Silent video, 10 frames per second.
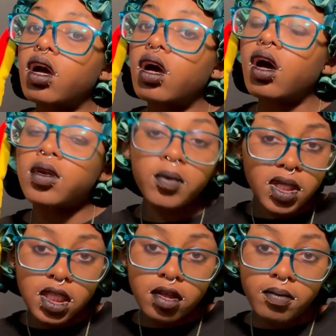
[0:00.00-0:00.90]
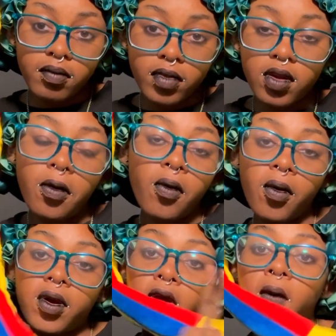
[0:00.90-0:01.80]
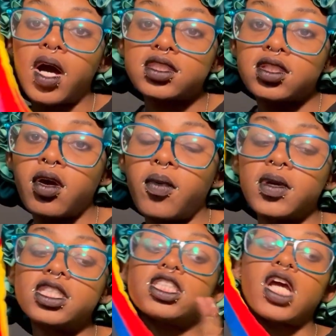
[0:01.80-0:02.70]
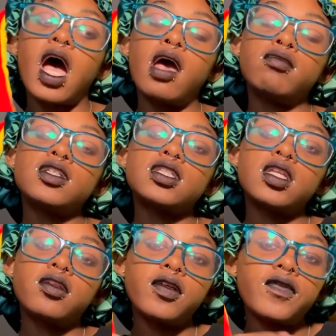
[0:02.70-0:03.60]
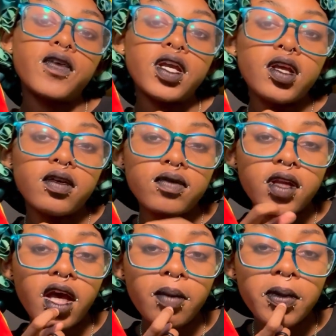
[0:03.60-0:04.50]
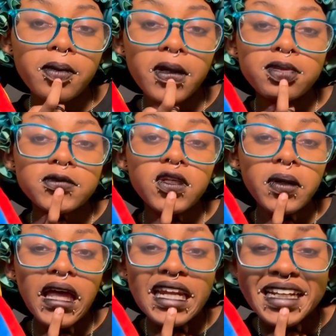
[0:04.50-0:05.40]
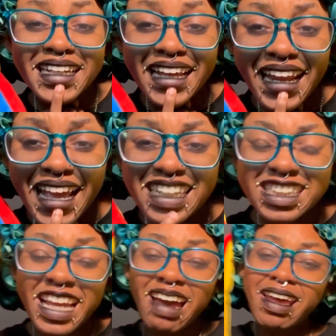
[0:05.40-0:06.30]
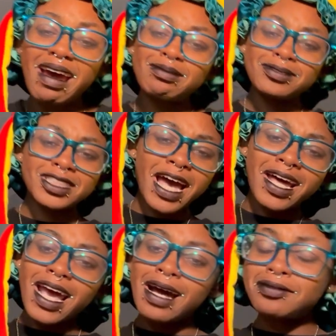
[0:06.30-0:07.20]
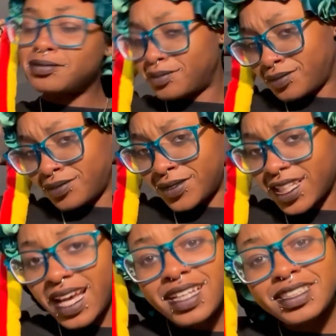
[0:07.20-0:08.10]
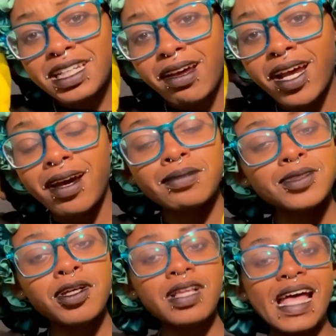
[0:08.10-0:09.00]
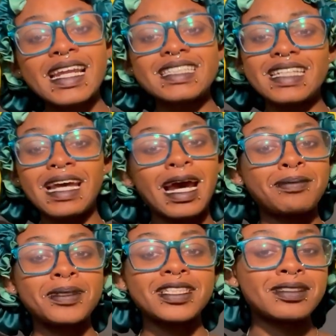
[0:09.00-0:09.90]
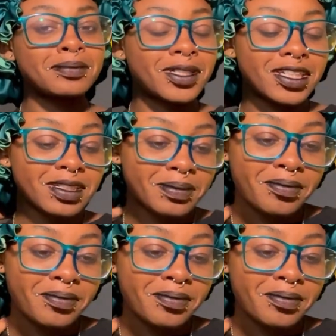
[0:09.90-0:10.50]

Willie or Quatso, which I was a little afraid of would happen, but I'm so glad it didn't. Shout out. I'm so glad it didn't happen in the book.